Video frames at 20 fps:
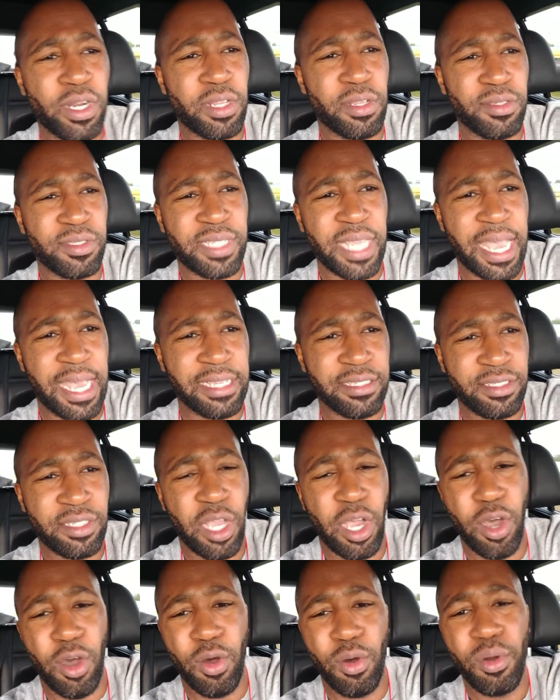of those guys
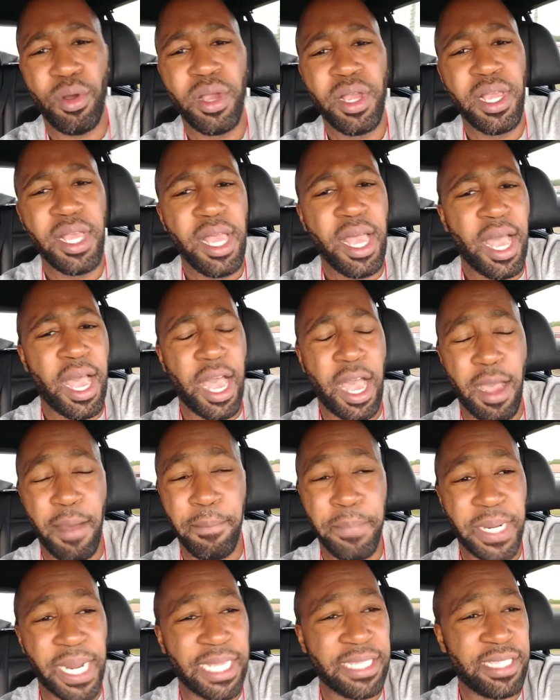go.
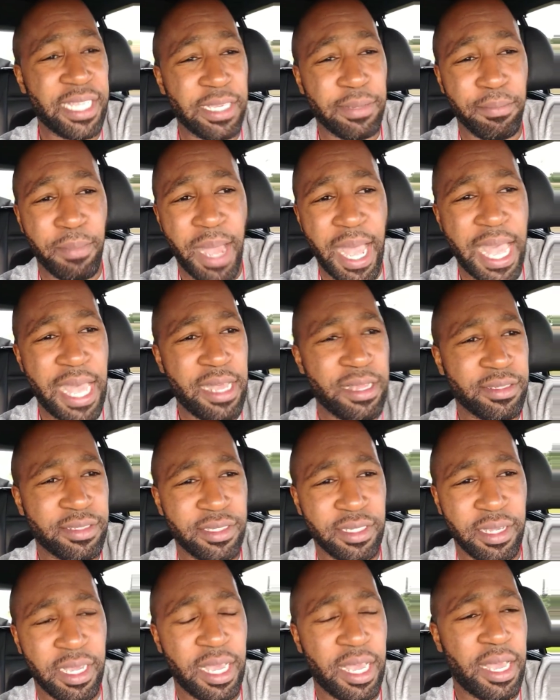But I think Miles
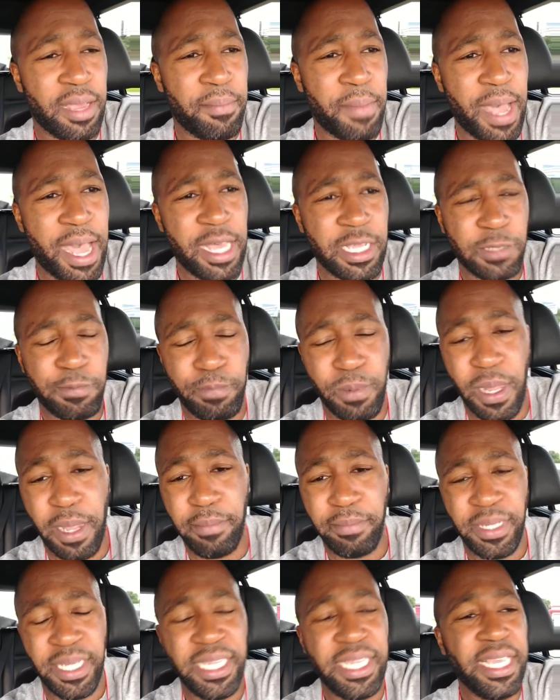
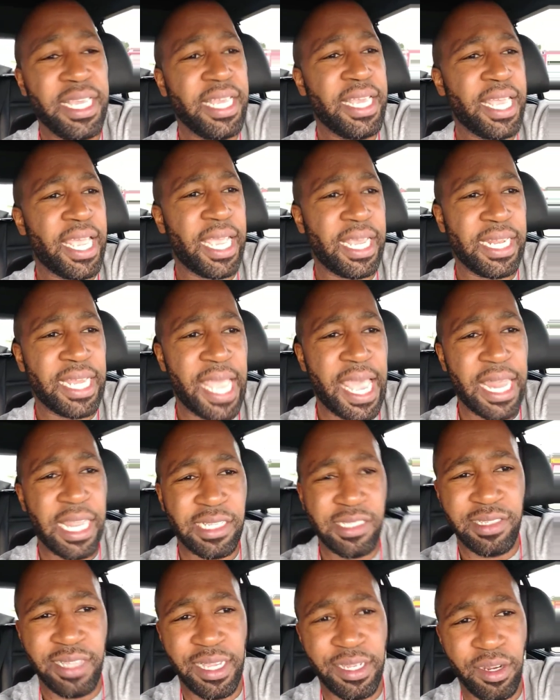Plumlee and
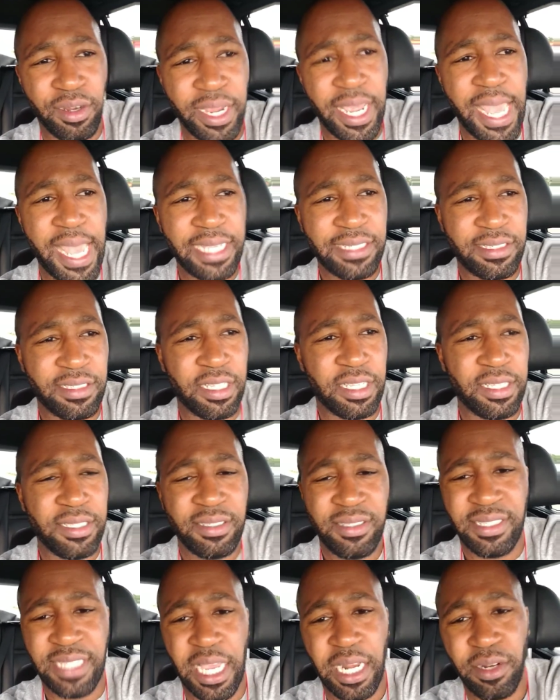Alex Lynn are excellent
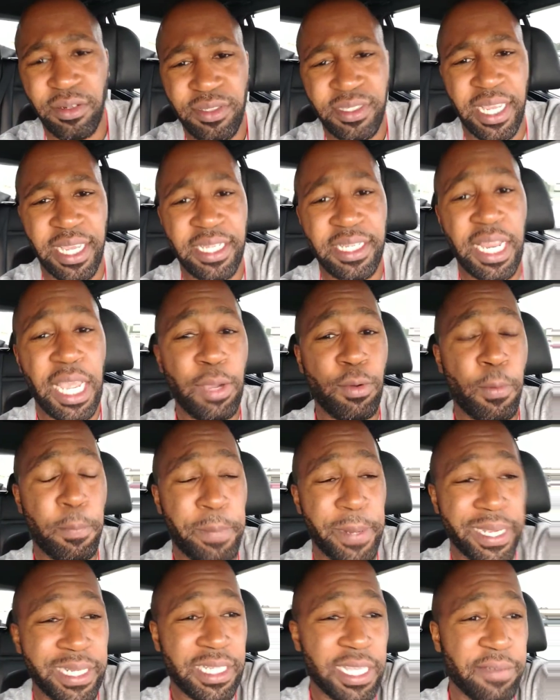centers, and they will
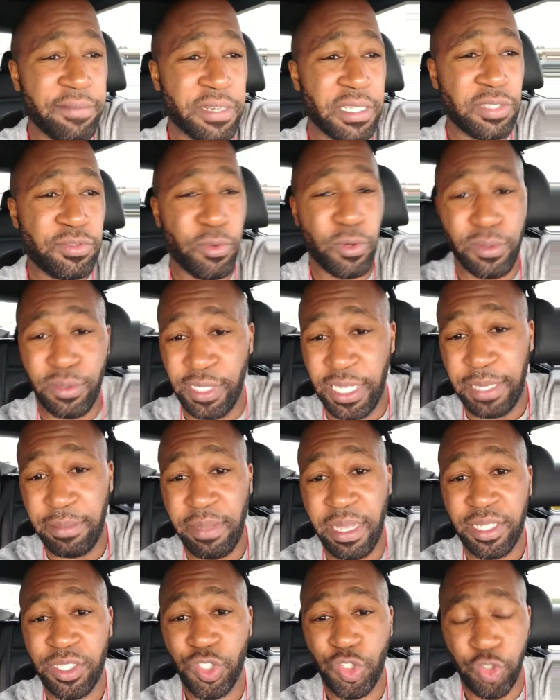pay dividends for a team
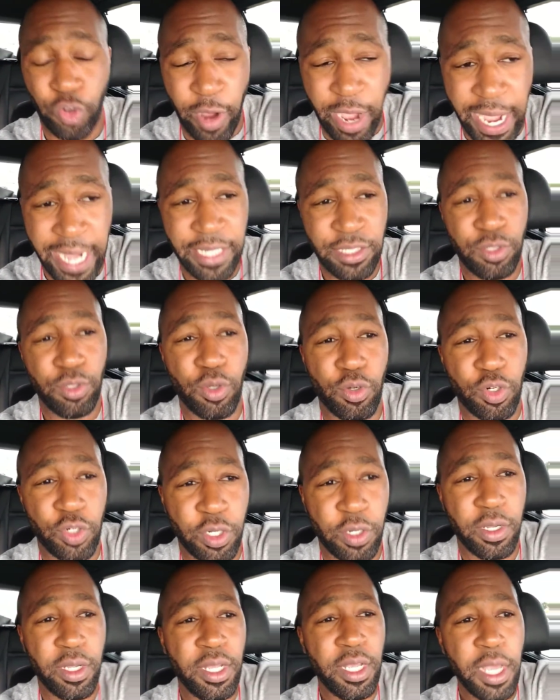that's trying to go to
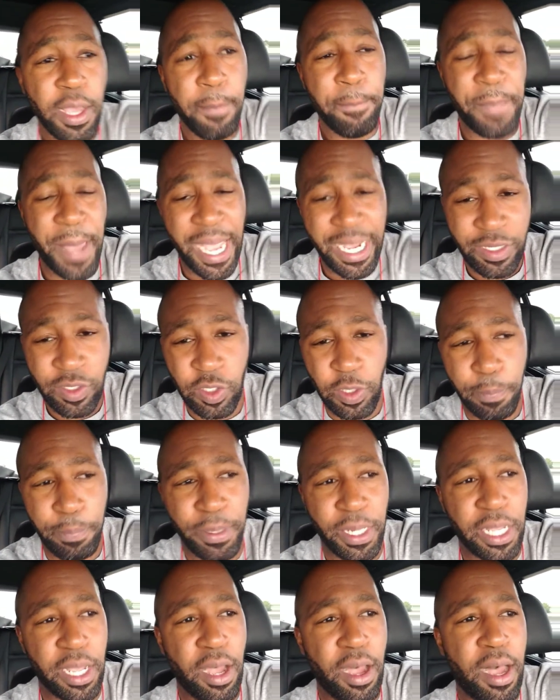the back to the
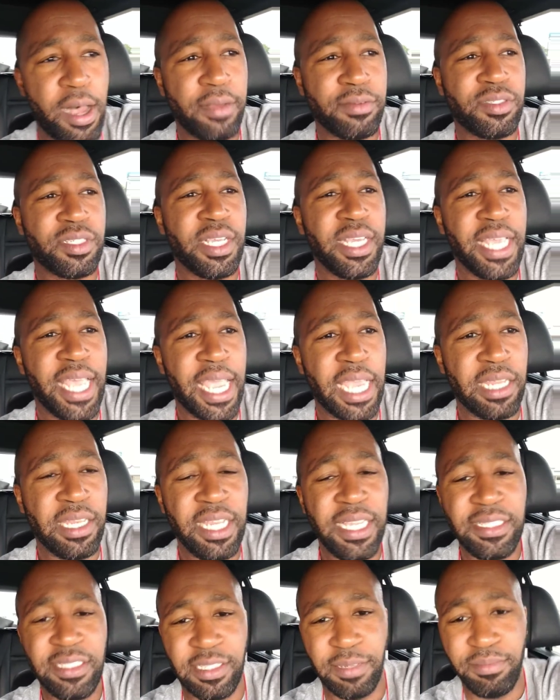playoffs and
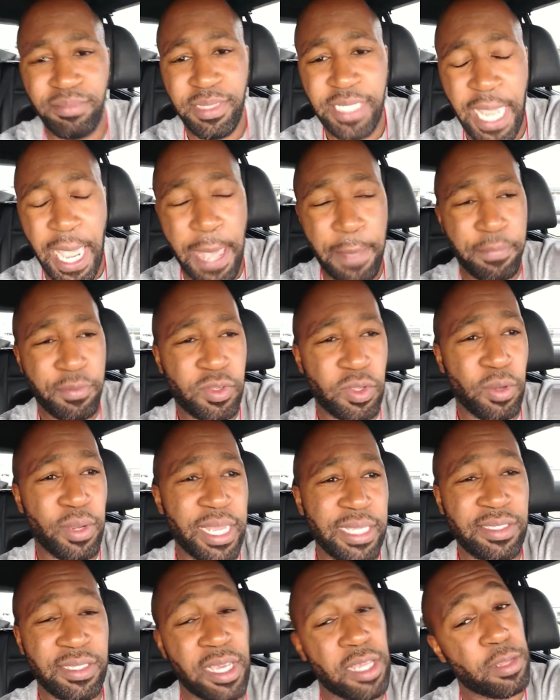need some depth. So
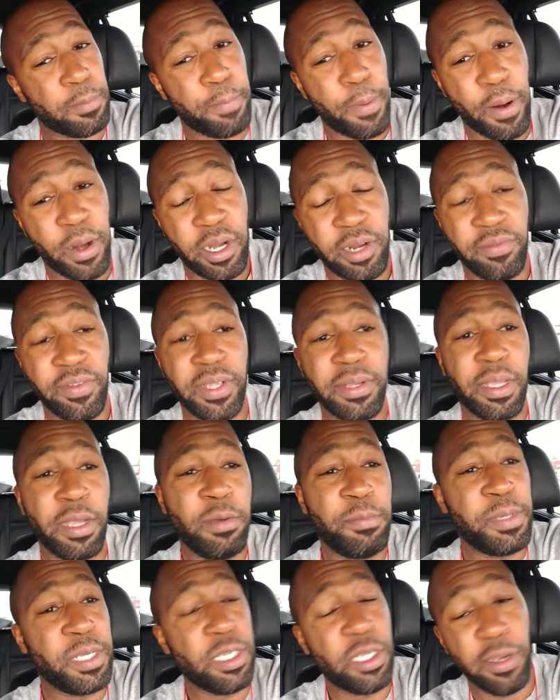that's the other part of it.
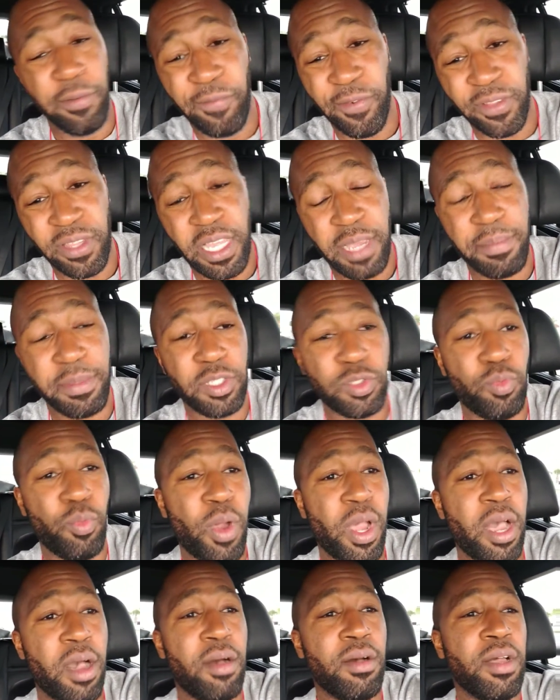It'll be good for them as
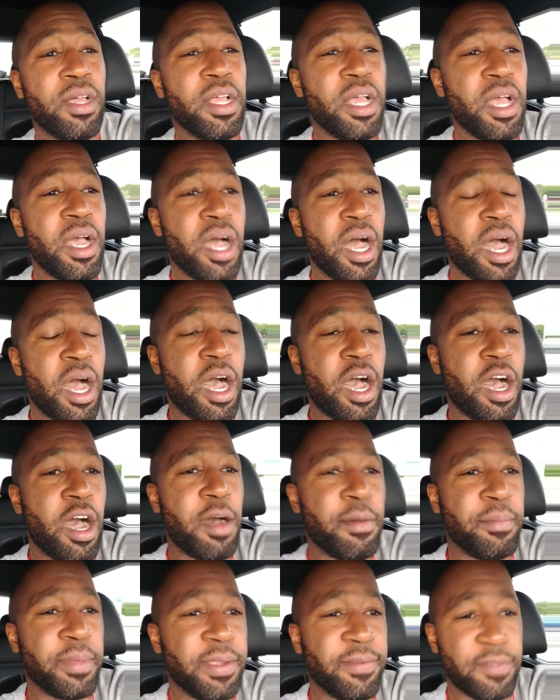well
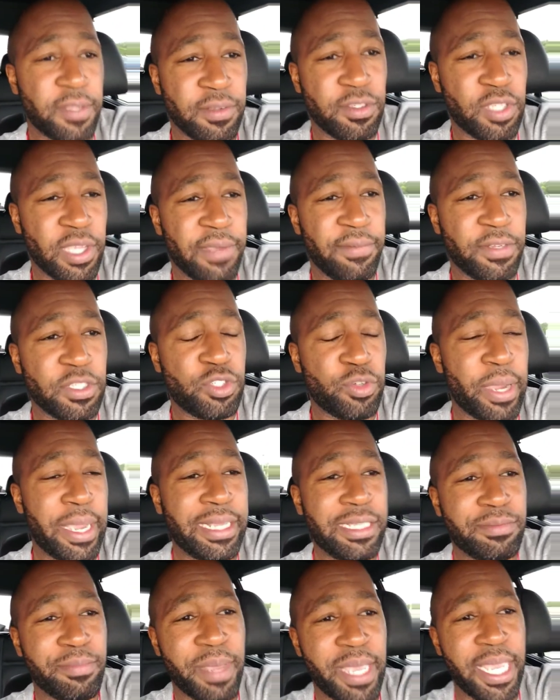if a
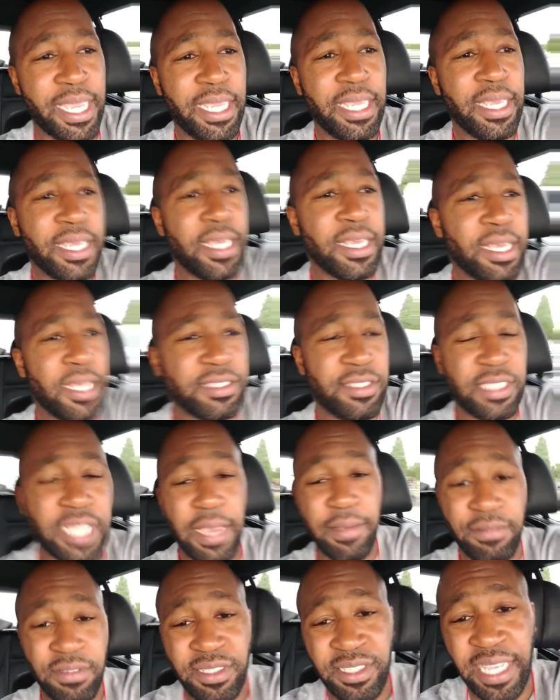trade's made.
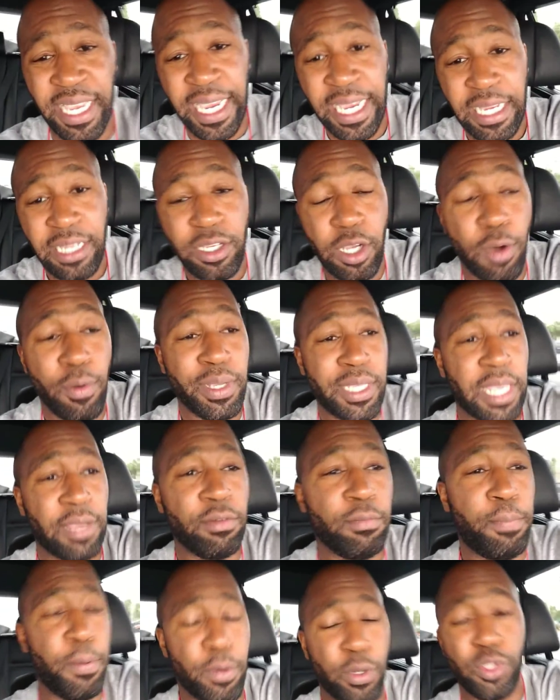17, go with
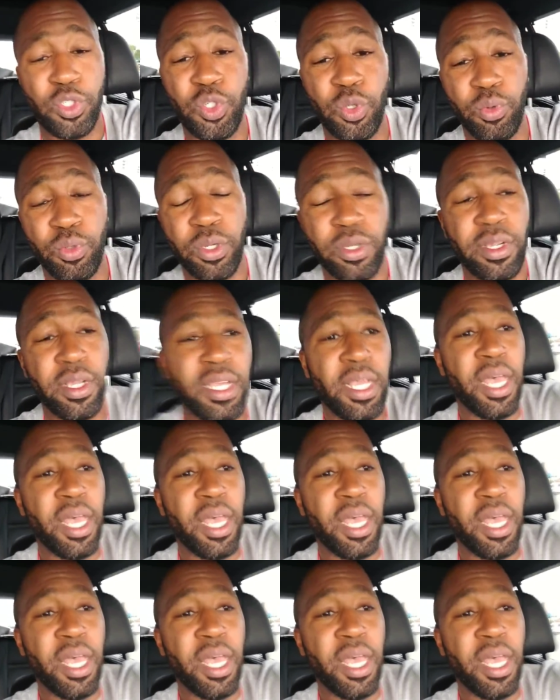Kevin Porter Jr.